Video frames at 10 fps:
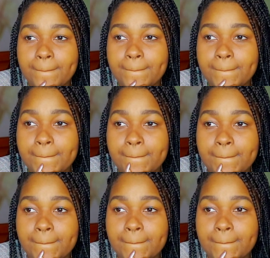
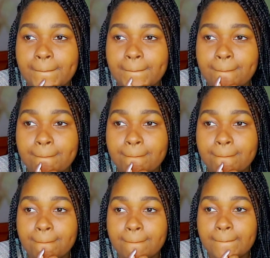
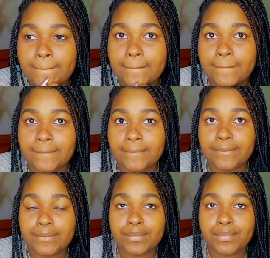
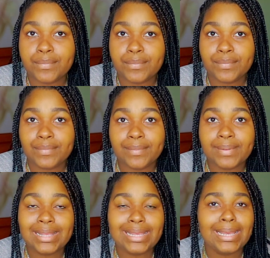
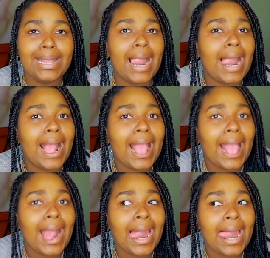
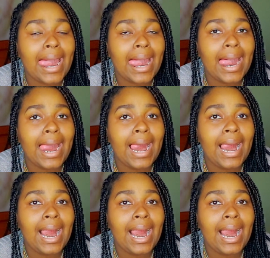Nothing is said.